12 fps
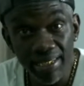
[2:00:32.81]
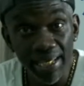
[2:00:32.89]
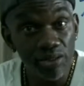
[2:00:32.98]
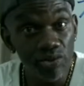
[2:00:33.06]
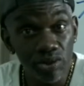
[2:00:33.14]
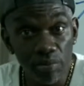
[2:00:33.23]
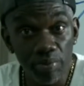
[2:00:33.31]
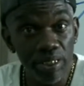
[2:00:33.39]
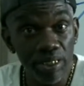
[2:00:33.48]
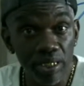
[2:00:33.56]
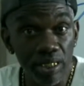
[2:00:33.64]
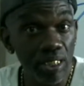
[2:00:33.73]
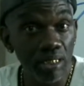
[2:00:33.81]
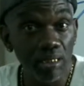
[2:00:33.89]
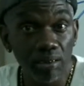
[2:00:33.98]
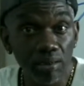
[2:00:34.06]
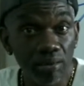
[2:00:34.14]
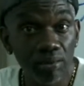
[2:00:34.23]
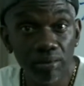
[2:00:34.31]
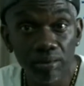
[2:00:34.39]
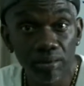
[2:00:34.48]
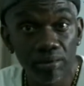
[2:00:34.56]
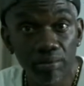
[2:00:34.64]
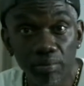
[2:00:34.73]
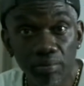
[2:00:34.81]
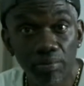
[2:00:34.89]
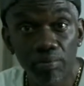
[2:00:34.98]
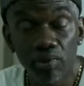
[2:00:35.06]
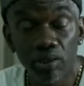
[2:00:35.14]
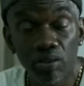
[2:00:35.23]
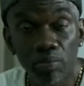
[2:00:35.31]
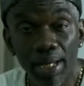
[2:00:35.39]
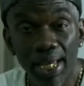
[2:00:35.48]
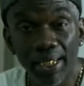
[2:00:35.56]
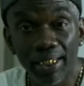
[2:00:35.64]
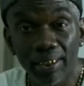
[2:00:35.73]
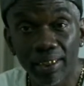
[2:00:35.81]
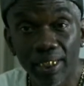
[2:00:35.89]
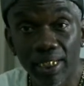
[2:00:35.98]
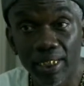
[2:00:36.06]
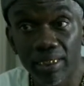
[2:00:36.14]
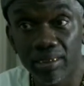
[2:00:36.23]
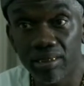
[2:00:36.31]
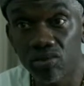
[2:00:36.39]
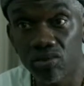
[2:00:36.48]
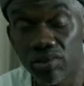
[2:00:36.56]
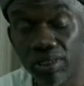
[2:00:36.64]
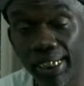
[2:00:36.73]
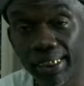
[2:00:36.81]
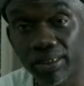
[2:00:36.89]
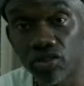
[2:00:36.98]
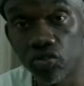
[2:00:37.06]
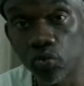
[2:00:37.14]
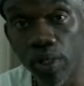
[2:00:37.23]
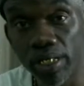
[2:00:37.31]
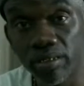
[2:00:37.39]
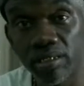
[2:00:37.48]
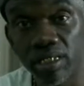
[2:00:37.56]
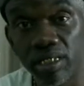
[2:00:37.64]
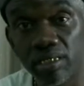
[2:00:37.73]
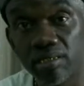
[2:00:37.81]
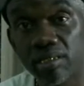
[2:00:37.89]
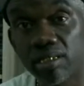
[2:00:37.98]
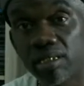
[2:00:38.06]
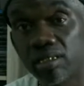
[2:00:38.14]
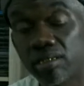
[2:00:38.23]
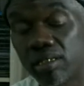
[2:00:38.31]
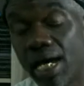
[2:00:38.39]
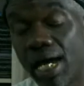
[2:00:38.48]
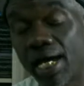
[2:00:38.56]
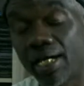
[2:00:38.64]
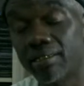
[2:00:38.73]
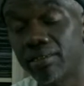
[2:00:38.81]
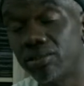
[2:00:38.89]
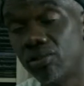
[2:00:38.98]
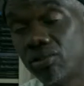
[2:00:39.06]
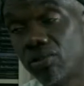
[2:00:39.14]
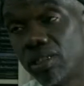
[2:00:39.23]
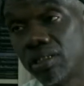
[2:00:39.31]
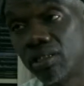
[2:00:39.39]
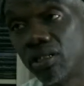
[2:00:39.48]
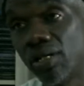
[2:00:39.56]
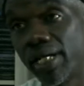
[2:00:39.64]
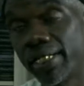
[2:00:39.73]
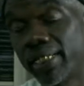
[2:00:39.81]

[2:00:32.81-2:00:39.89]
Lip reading: That used to be a thing, back in the days, doing like the sweat tents and the hot, like.